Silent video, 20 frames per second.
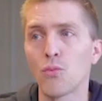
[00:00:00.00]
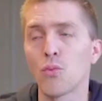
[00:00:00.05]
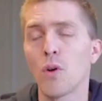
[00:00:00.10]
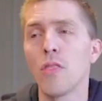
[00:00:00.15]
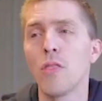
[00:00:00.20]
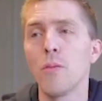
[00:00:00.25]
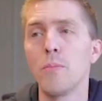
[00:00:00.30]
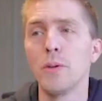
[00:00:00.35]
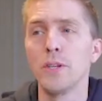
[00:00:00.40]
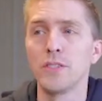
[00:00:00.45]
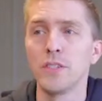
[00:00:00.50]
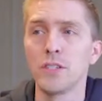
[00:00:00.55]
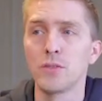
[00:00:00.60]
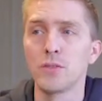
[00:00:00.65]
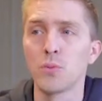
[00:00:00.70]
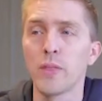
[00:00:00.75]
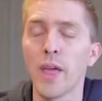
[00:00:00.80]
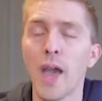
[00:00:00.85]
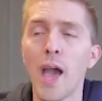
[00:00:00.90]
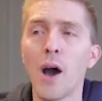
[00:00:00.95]
run the business
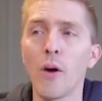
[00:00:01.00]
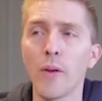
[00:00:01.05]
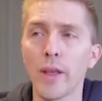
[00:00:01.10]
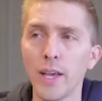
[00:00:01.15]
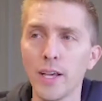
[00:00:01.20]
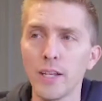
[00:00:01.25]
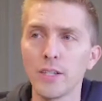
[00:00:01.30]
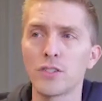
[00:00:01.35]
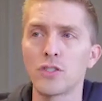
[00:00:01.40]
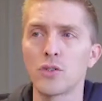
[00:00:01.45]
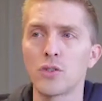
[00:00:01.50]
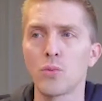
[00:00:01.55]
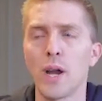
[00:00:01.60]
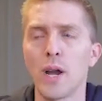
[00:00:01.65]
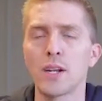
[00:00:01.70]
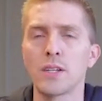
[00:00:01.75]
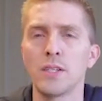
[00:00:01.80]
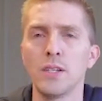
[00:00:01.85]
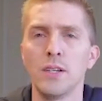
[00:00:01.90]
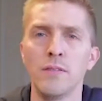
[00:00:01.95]
without his
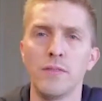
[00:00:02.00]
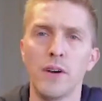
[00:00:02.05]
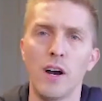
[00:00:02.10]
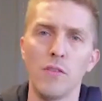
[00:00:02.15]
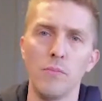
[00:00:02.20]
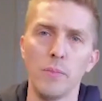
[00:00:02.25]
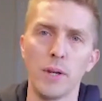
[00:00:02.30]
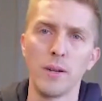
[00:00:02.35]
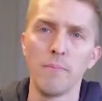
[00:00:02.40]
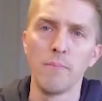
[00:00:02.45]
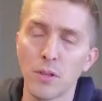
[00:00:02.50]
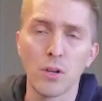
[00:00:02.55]
direct involvement.